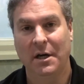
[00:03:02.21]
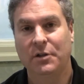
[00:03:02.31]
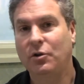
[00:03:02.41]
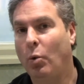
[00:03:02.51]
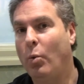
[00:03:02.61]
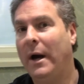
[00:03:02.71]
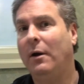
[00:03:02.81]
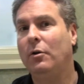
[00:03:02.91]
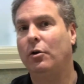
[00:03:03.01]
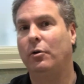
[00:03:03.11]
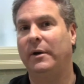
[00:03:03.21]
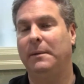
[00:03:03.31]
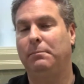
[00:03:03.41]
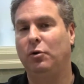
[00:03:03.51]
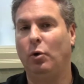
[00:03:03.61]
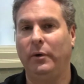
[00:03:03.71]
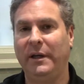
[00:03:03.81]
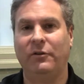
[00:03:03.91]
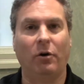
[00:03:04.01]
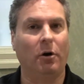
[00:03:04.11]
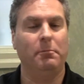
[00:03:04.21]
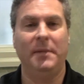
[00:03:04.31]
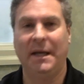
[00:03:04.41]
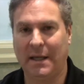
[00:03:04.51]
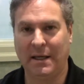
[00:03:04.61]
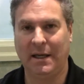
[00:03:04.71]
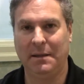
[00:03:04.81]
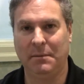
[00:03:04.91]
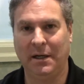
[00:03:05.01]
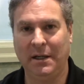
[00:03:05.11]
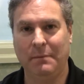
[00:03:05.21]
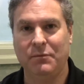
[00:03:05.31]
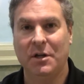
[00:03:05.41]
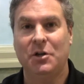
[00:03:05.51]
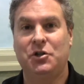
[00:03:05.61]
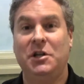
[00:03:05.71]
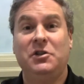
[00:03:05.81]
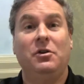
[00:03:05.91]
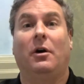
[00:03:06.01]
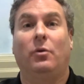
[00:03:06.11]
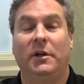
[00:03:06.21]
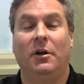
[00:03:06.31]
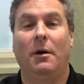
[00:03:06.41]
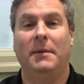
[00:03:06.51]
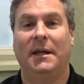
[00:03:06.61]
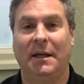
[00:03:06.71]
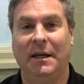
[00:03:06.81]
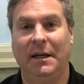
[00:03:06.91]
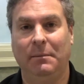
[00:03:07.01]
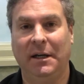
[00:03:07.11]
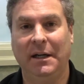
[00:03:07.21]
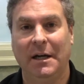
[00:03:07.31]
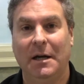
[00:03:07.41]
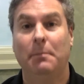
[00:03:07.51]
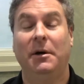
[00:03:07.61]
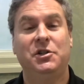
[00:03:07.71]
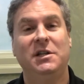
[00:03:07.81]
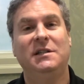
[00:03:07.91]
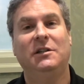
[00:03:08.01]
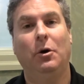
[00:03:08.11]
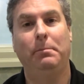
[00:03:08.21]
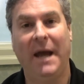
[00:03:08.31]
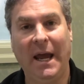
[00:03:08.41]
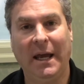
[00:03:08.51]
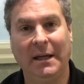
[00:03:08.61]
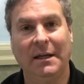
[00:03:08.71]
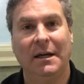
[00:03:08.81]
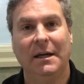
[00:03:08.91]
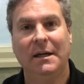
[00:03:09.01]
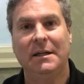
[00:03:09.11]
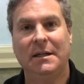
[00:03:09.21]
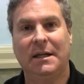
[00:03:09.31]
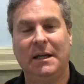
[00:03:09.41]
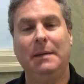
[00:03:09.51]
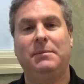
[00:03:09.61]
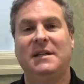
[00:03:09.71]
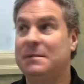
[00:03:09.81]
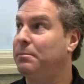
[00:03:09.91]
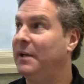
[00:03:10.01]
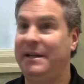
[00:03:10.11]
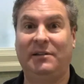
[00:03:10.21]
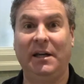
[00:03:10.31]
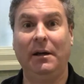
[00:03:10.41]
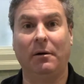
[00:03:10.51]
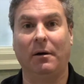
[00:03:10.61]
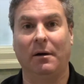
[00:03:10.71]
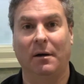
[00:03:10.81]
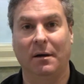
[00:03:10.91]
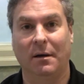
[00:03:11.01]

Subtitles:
So while her employees aren't making any money, she's not only not making any money, but she's still paying to keep this place here.